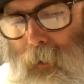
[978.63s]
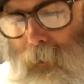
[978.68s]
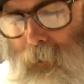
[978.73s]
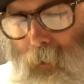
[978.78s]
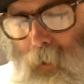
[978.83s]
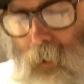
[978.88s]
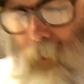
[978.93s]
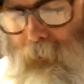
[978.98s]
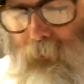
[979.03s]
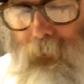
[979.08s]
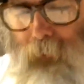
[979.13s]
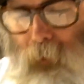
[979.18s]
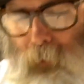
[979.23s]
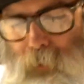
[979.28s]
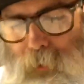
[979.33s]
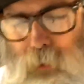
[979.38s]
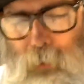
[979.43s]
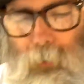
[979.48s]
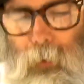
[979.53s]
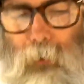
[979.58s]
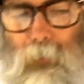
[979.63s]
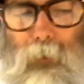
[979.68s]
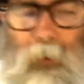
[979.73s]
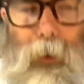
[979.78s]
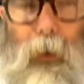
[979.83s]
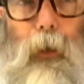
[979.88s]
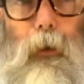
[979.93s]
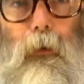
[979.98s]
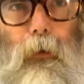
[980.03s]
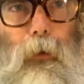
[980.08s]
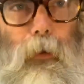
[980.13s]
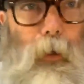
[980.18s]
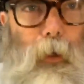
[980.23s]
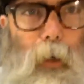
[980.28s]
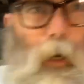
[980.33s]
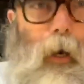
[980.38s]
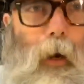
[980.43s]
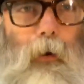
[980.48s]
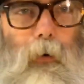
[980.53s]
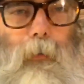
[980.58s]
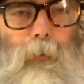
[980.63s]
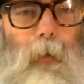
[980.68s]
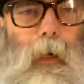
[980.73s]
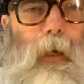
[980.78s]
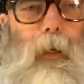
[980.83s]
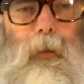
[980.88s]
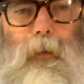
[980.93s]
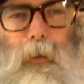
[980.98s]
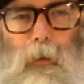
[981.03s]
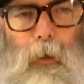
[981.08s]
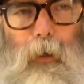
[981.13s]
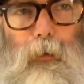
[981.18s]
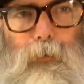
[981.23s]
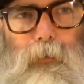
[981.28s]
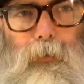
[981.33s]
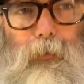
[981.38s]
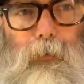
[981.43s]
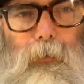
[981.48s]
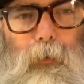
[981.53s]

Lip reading: folks who are really learning how to make stuff.